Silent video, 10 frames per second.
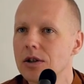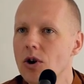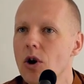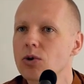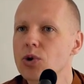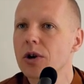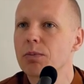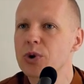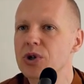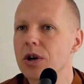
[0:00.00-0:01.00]
don't try to
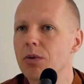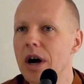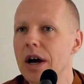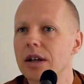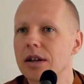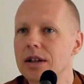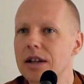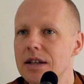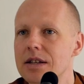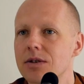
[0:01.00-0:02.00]
push it away, that,
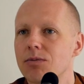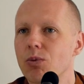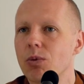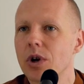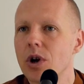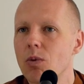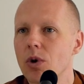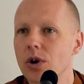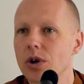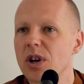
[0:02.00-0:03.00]
that doesn't, you know,
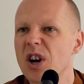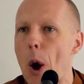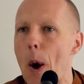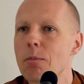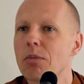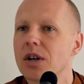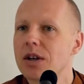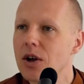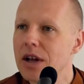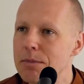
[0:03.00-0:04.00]
work. But
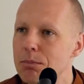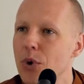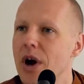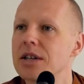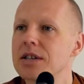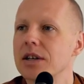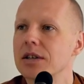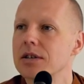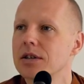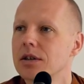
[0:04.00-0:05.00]
embrace
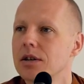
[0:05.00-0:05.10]
it.